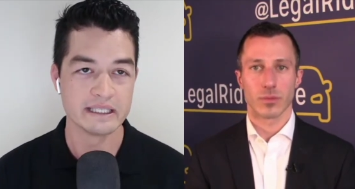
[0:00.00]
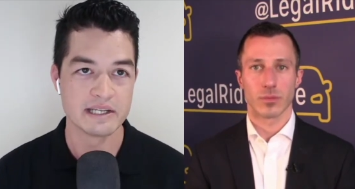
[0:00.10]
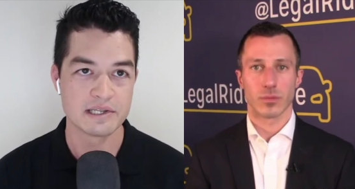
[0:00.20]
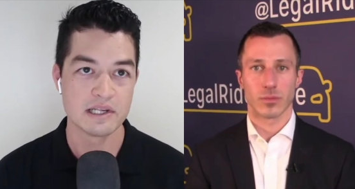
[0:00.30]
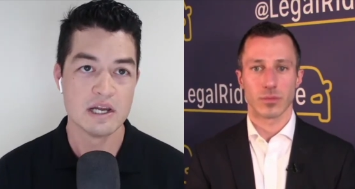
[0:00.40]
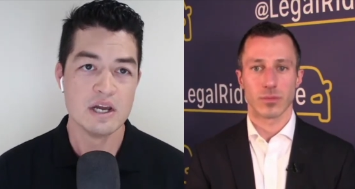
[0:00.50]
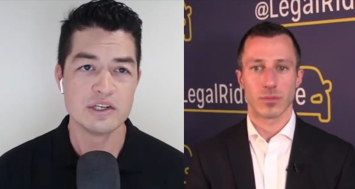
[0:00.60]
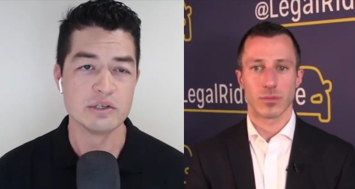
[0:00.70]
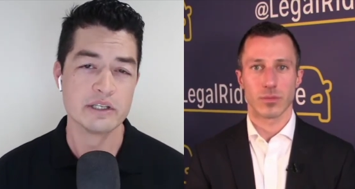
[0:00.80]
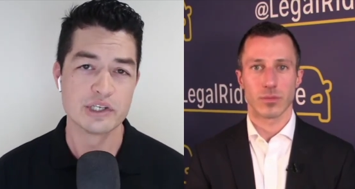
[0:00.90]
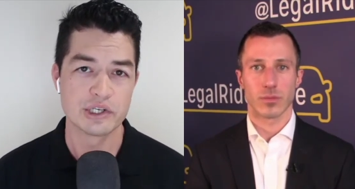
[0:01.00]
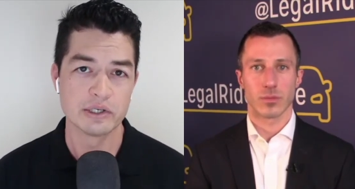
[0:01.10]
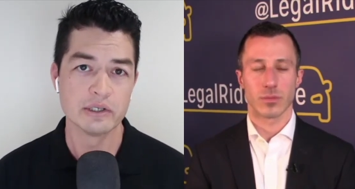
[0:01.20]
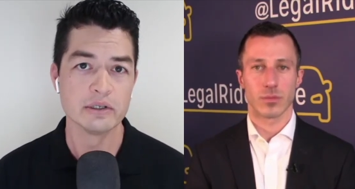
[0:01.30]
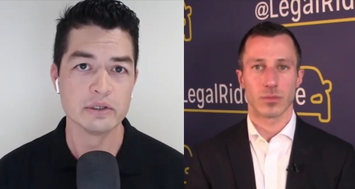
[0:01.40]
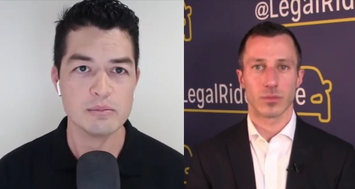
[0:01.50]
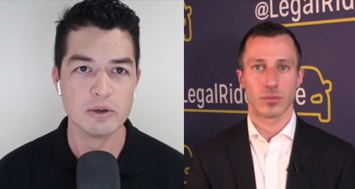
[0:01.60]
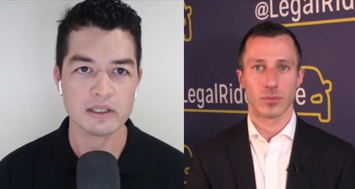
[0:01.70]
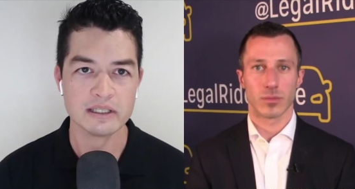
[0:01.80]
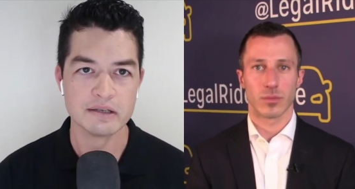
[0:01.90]
Speaker 1: the willingness to
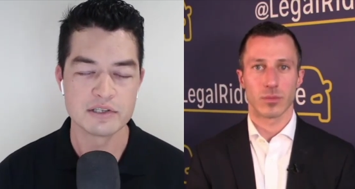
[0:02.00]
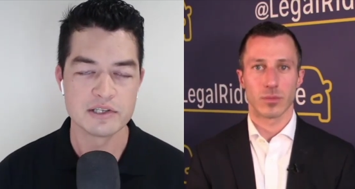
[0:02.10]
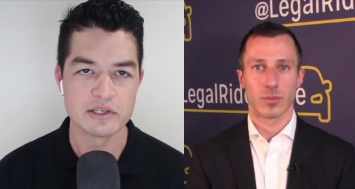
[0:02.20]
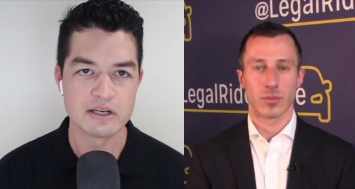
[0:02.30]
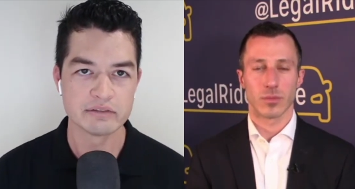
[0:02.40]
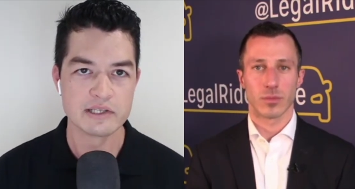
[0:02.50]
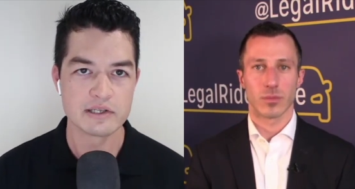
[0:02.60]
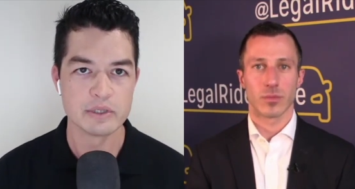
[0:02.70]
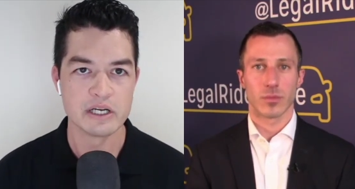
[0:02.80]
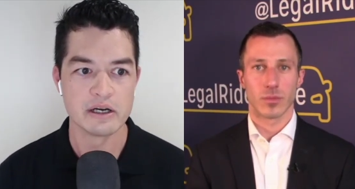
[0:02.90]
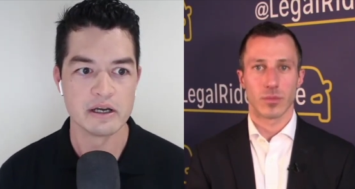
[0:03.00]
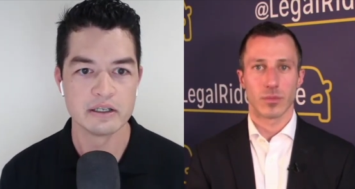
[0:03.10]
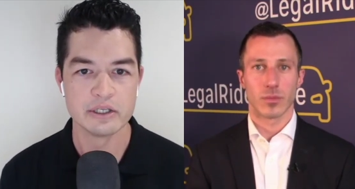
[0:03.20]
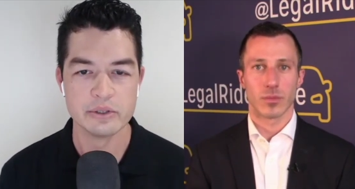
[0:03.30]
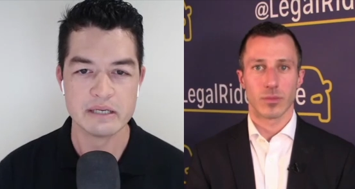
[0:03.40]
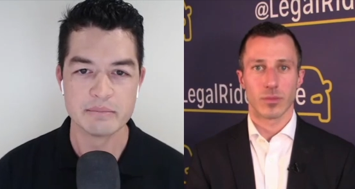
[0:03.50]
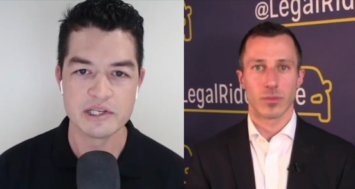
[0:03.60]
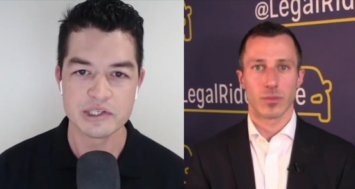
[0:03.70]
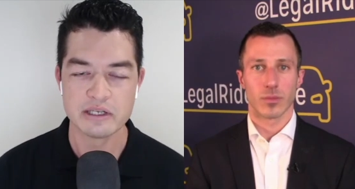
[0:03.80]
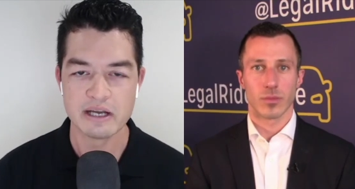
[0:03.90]
insure Uber and Lyft, since you're definitely someone in a
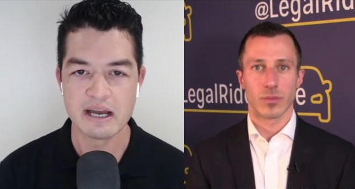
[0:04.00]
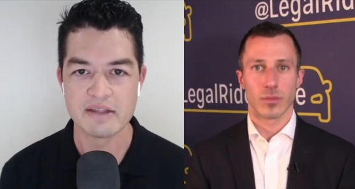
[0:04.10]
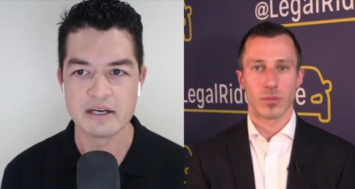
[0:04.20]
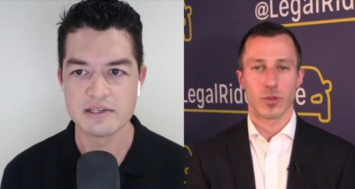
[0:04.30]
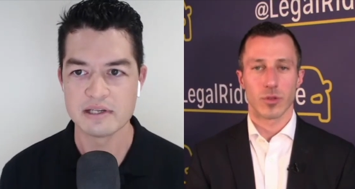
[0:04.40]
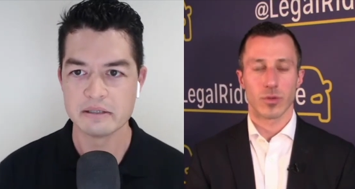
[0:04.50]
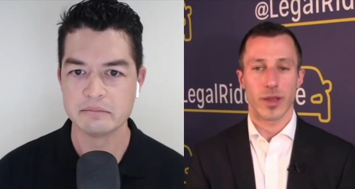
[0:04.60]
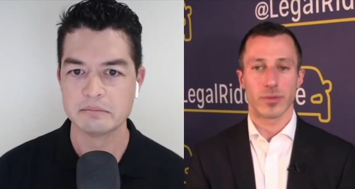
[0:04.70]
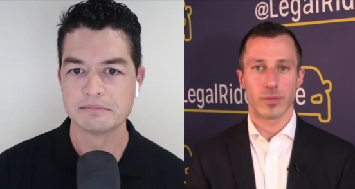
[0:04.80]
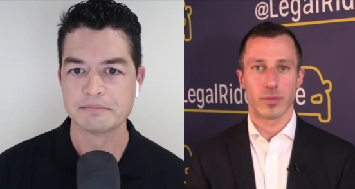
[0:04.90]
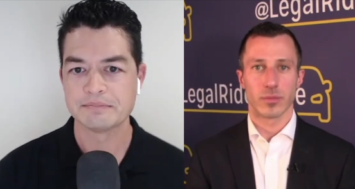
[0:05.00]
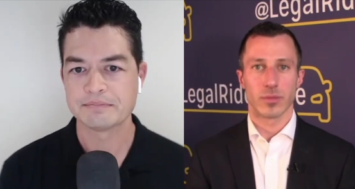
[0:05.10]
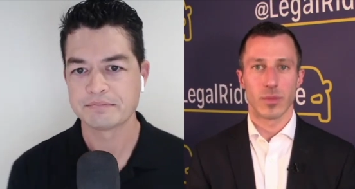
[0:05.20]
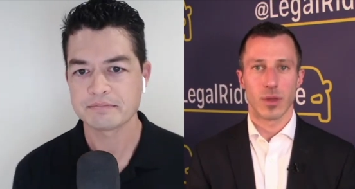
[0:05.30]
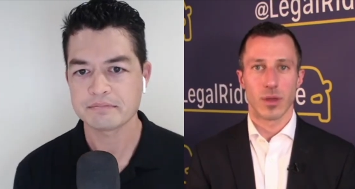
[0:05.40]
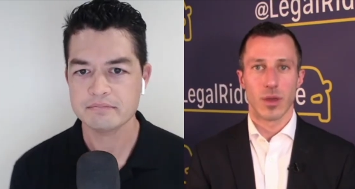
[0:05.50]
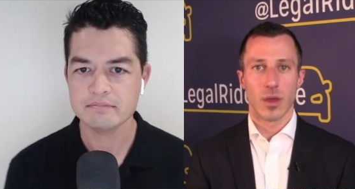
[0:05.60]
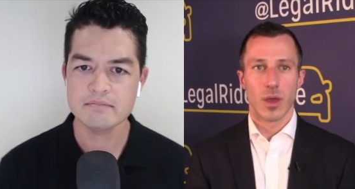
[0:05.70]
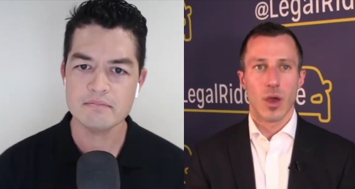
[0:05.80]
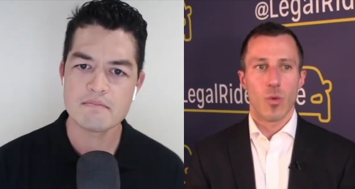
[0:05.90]
unique position to have right. that insight.
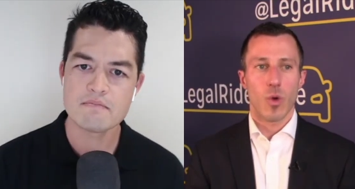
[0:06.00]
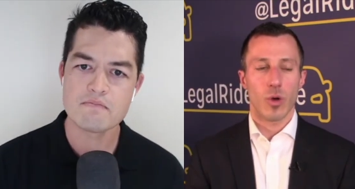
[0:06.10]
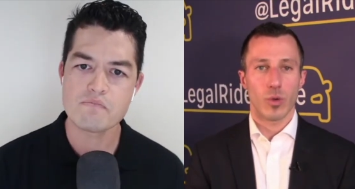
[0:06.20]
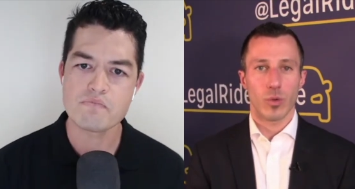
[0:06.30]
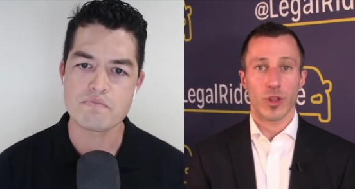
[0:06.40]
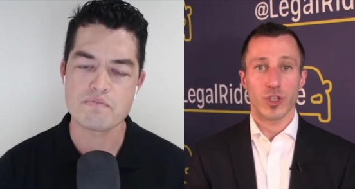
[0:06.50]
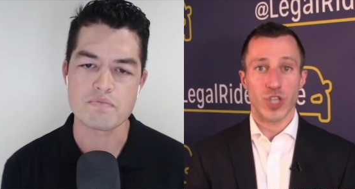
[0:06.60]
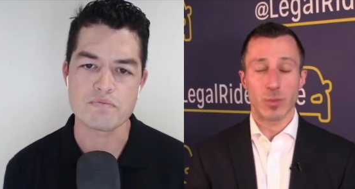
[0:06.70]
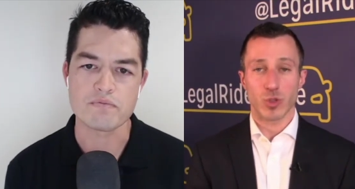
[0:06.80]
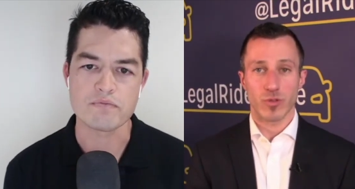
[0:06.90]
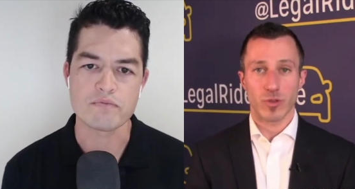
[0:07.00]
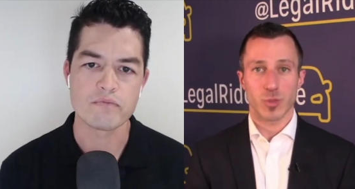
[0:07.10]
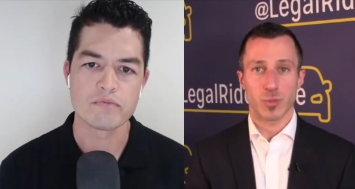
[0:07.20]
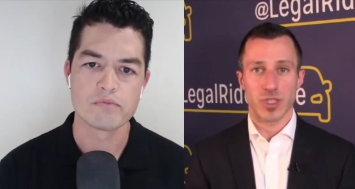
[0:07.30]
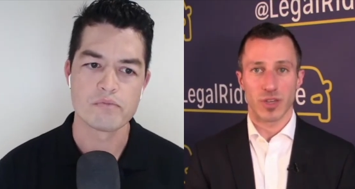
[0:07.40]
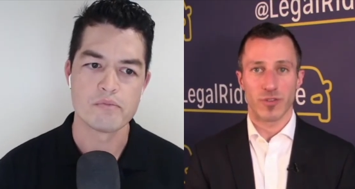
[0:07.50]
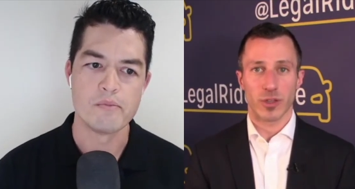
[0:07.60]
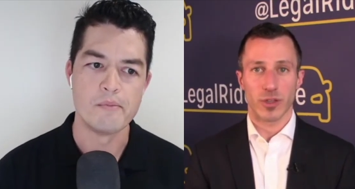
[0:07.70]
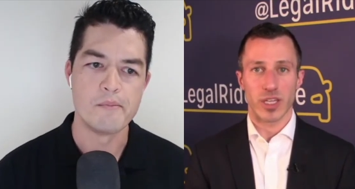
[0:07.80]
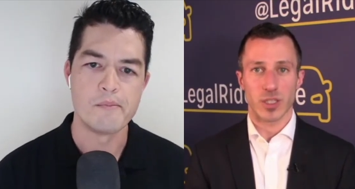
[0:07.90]
Speaker 2: Well, with James River
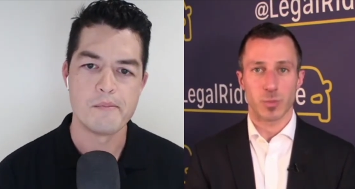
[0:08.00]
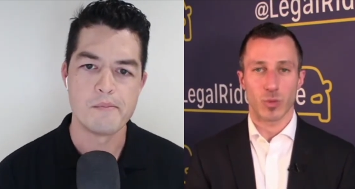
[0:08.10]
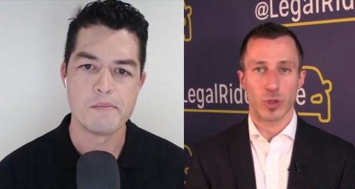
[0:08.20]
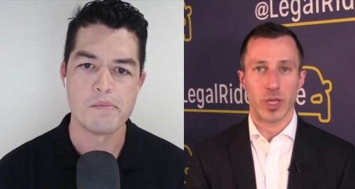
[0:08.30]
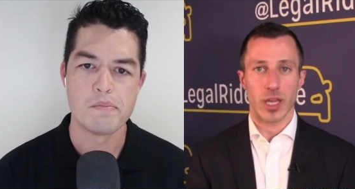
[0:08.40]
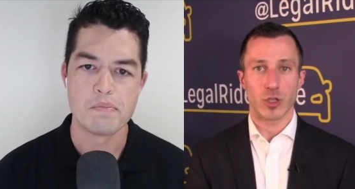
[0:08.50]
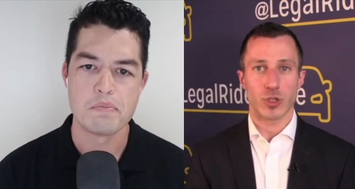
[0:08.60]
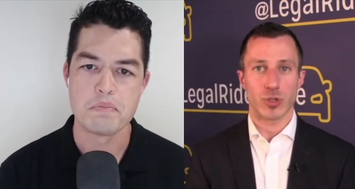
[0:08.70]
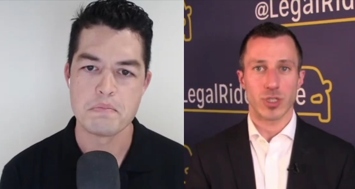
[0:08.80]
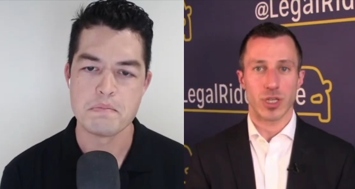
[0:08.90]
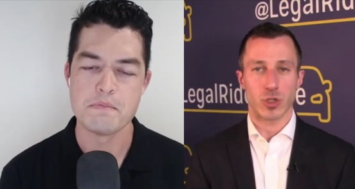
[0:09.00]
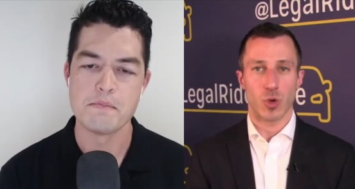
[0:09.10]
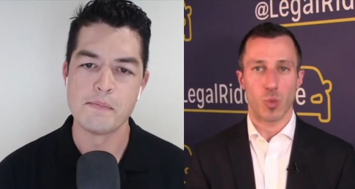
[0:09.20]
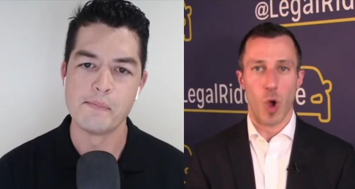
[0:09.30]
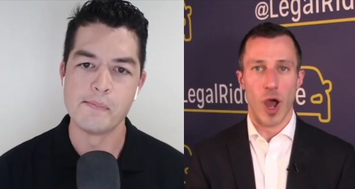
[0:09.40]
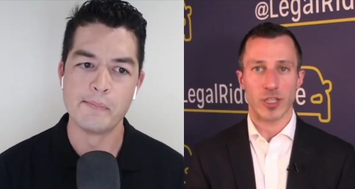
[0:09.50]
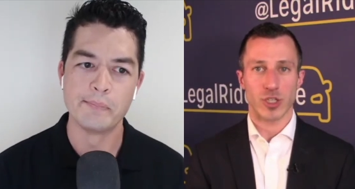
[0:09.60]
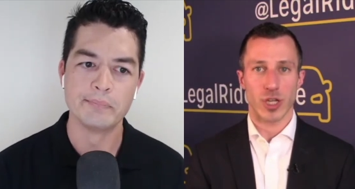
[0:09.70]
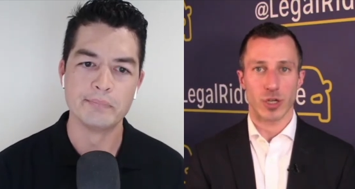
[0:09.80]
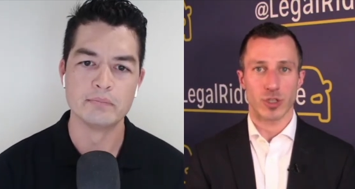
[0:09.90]
specifically, it's been really interesting to watch
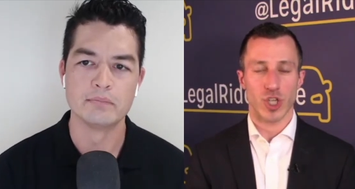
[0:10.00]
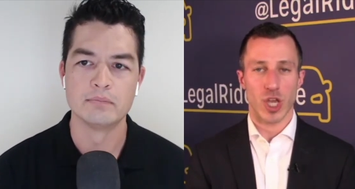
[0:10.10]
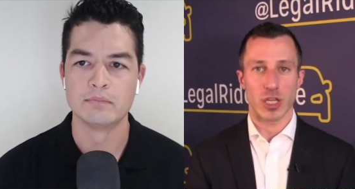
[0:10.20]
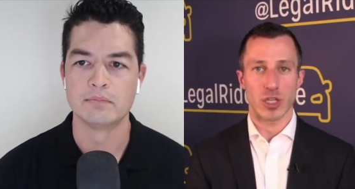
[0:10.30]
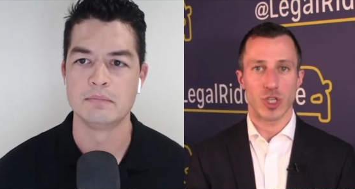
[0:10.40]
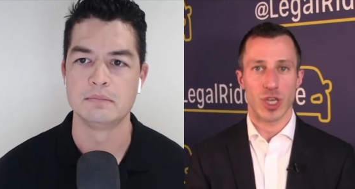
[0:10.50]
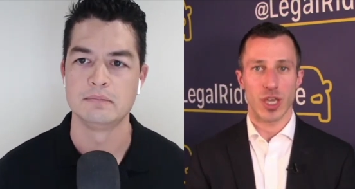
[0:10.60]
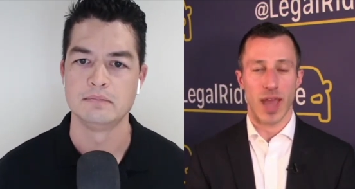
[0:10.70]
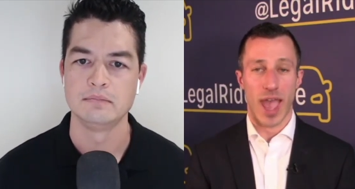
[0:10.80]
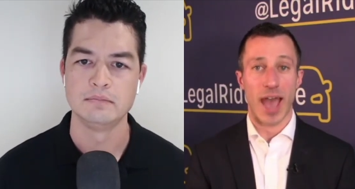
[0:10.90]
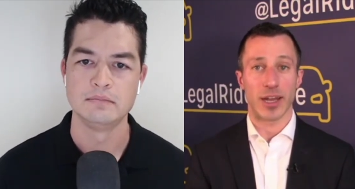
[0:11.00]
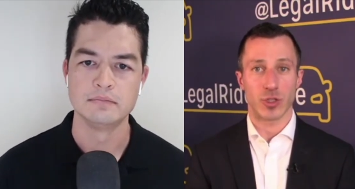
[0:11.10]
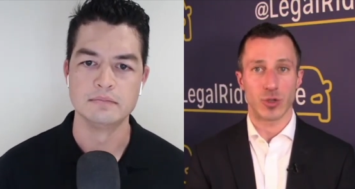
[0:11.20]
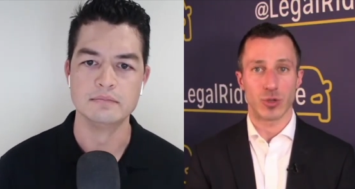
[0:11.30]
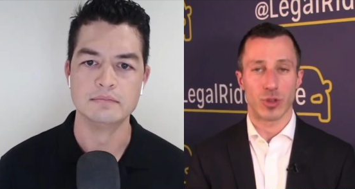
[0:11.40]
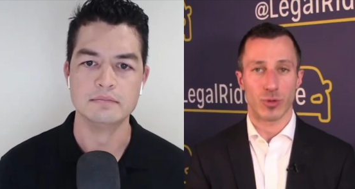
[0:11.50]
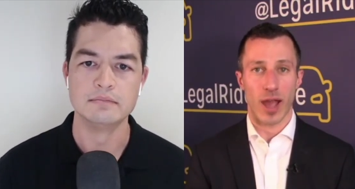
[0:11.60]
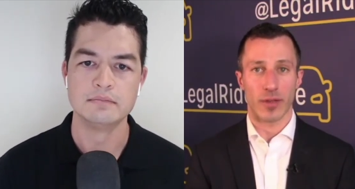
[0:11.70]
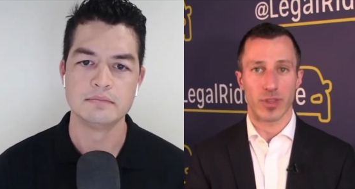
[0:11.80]
their change in attitude throughout mm.